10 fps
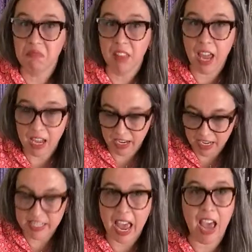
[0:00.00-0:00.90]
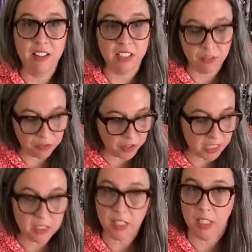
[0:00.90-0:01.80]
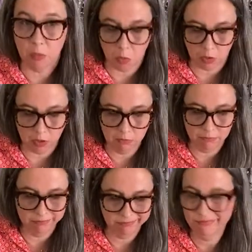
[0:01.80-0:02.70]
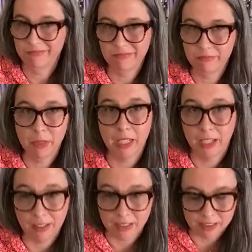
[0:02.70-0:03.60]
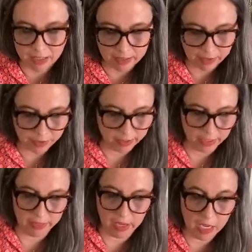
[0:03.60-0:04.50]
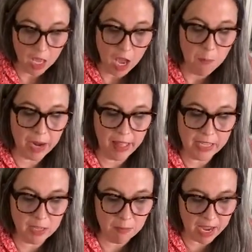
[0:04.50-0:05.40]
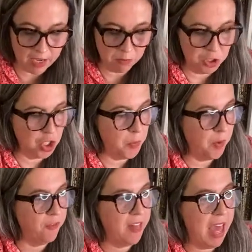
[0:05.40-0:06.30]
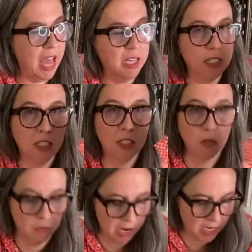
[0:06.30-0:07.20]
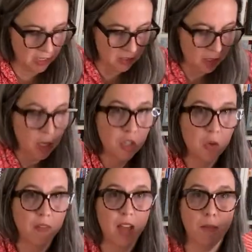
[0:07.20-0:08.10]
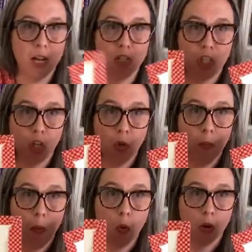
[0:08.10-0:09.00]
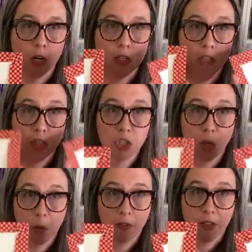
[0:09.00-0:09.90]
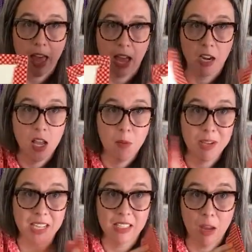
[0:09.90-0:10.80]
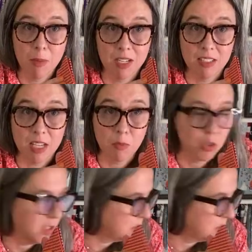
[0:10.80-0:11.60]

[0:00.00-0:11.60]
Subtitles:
hey, it's acid-free sticky board. But again, it's not touching anything. But I like to make them super flat, right? So I've got my 2 boards super flat because I'm going to sandwich them